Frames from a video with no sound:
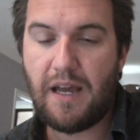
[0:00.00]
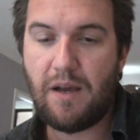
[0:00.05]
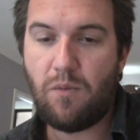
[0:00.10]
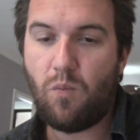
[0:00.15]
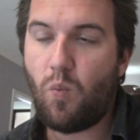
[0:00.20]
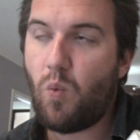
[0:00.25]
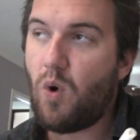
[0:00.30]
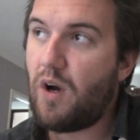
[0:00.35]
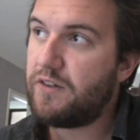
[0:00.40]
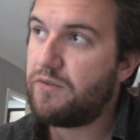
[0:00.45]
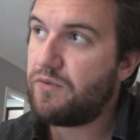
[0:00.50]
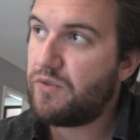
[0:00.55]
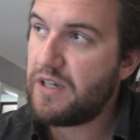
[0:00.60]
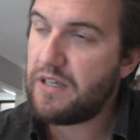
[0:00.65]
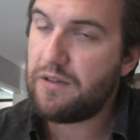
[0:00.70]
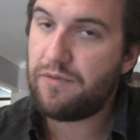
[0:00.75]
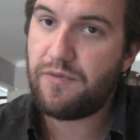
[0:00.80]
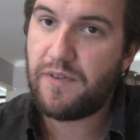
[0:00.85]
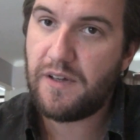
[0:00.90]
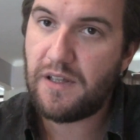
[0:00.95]
And one
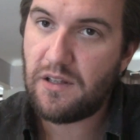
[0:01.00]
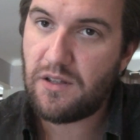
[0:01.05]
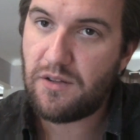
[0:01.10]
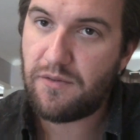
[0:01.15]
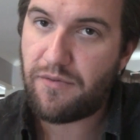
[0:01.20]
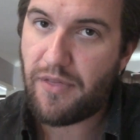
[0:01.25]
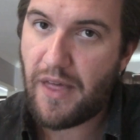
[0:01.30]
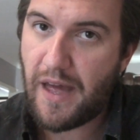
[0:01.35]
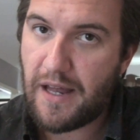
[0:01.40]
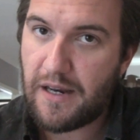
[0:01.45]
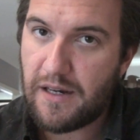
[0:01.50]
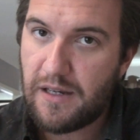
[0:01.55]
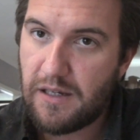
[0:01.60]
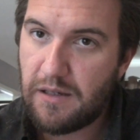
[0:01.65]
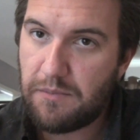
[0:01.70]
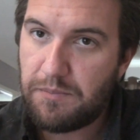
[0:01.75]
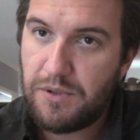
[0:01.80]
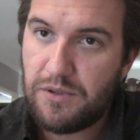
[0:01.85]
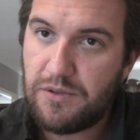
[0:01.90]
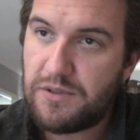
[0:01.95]
refill of that
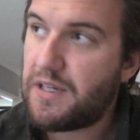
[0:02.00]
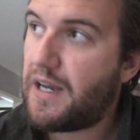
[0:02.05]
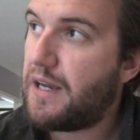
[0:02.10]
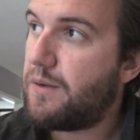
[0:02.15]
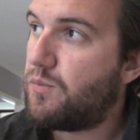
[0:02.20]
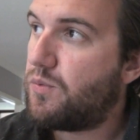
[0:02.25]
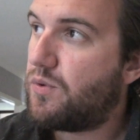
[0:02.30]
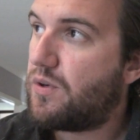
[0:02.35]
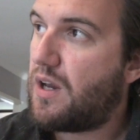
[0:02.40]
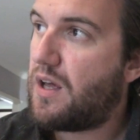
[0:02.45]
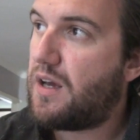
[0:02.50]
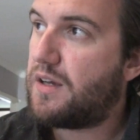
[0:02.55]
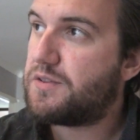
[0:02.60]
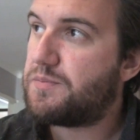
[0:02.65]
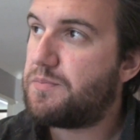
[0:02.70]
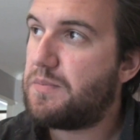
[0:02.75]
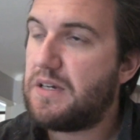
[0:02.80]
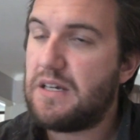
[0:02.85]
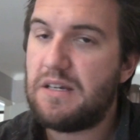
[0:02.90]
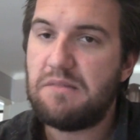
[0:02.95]
butane will
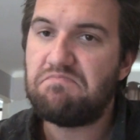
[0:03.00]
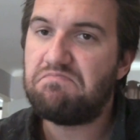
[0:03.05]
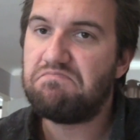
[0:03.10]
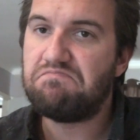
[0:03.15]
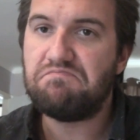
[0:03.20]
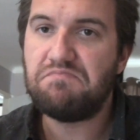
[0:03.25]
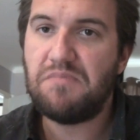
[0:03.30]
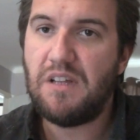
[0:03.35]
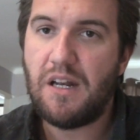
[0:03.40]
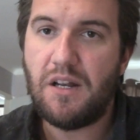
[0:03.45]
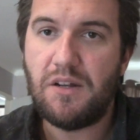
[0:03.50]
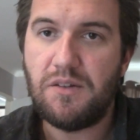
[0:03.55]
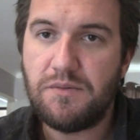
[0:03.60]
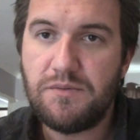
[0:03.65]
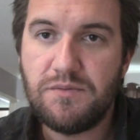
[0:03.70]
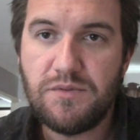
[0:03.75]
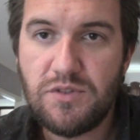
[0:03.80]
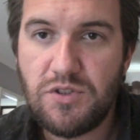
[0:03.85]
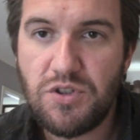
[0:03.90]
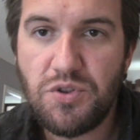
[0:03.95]
last me, you know,
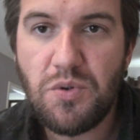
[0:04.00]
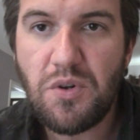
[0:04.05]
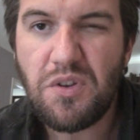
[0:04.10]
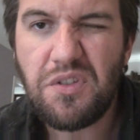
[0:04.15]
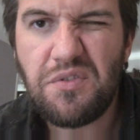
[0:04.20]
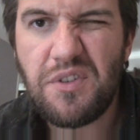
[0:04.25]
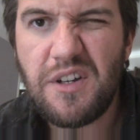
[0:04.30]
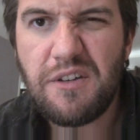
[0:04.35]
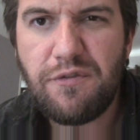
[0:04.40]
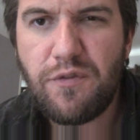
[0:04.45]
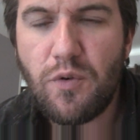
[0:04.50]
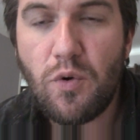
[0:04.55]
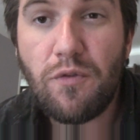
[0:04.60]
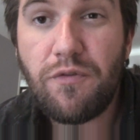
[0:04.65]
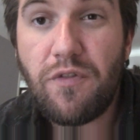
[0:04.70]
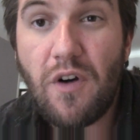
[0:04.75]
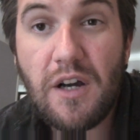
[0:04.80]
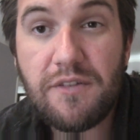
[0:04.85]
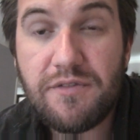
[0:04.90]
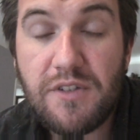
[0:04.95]
2 or 3, 4,
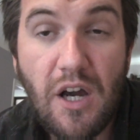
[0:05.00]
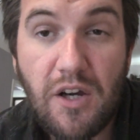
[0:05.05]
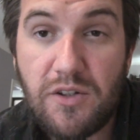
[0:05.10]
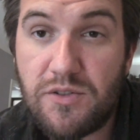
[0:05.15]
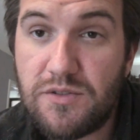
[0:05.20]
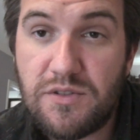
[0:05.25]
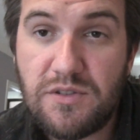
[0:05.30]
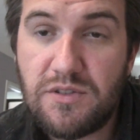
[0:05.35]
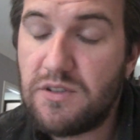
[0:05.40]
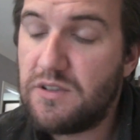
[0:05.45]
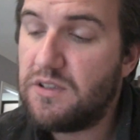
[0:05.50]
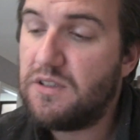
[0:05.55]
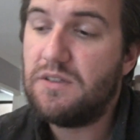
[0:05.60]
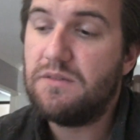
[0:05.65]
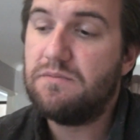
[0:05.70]
5 goes.